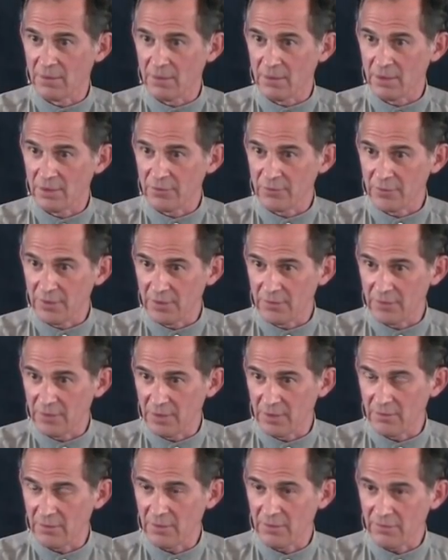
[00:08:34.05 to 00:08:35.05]

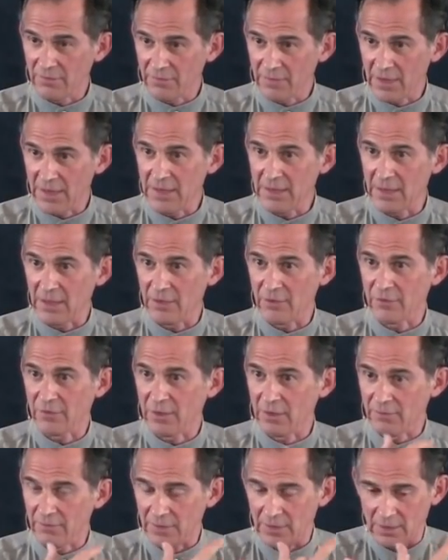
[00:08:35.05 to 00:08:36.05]
a finite
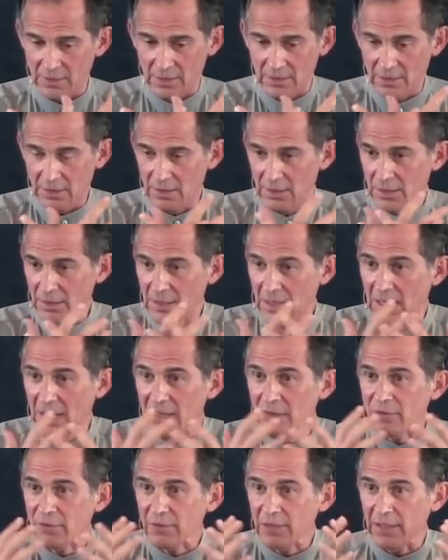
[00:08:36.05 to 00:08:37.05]
self, an
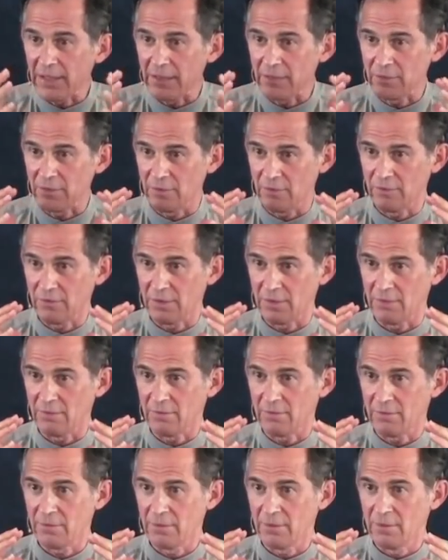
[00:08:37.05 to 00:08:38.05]
isolated
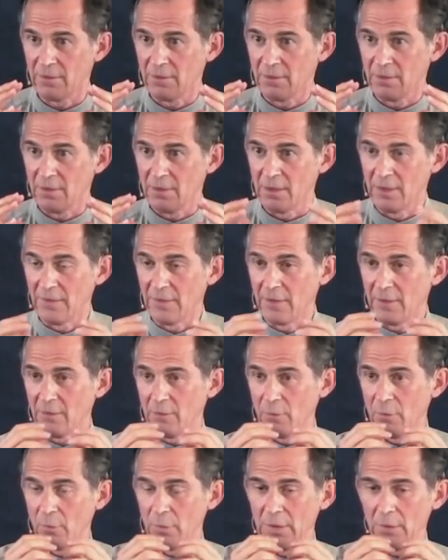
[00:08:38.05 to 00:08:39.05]
self. And that
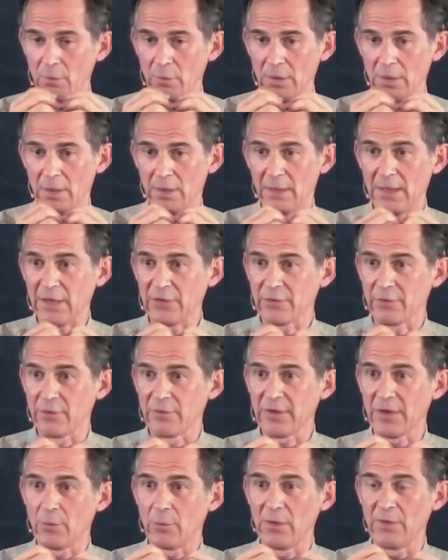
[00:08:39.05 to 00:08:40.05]
and as a
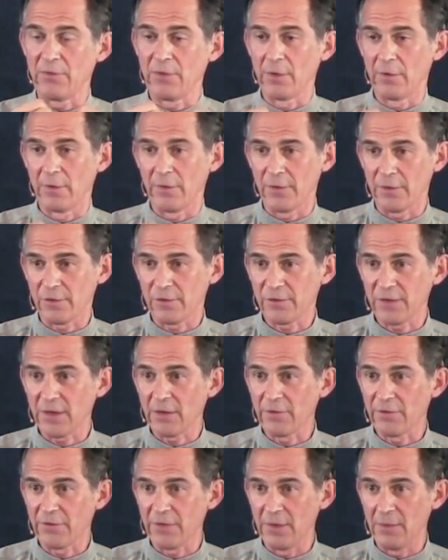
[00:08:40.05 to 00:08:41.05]
result, we feel that the
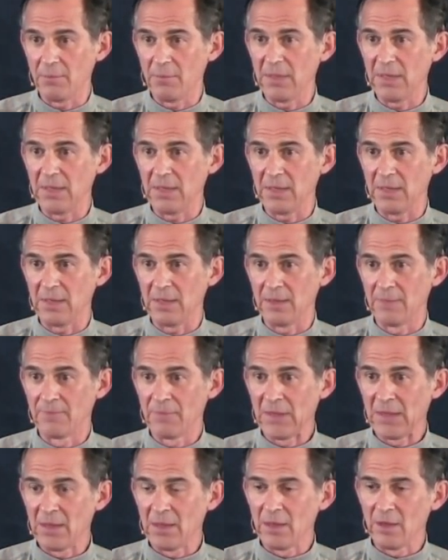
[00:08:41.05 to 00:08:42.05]
self in me
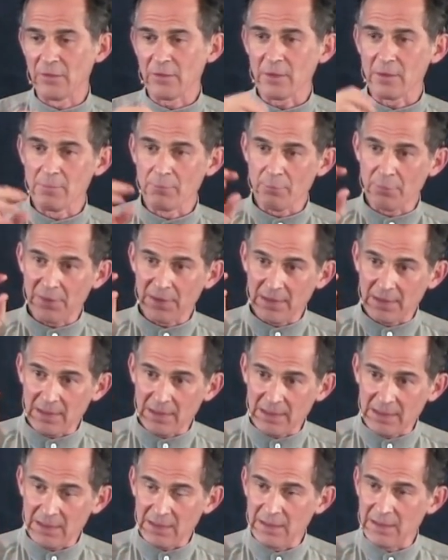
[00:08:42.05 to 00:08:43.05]
is
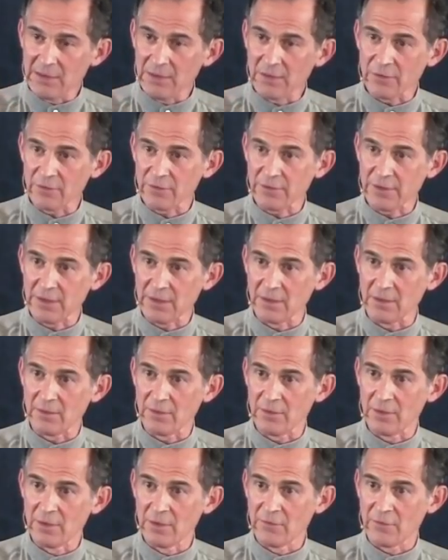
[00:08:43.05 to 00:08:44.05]
completely
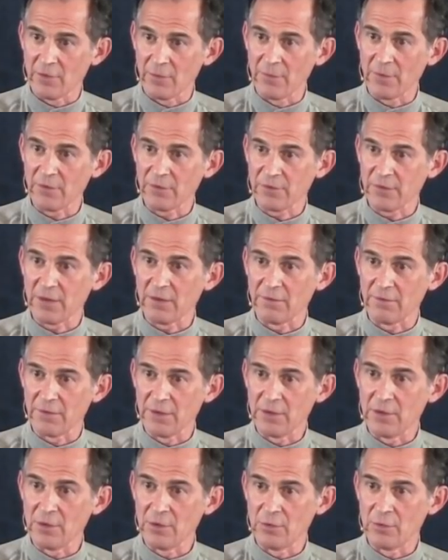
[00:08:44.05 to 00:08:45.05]
distinct from the self
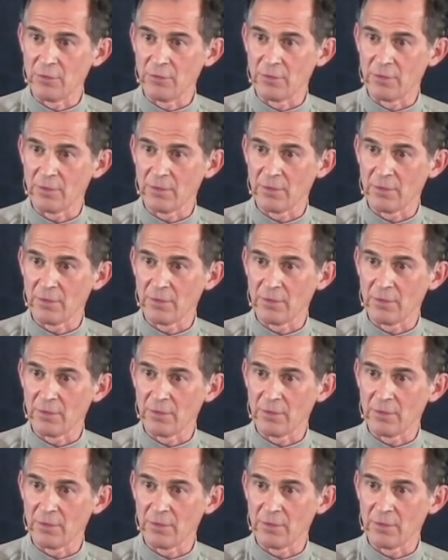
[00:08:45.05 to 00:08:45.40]
in you.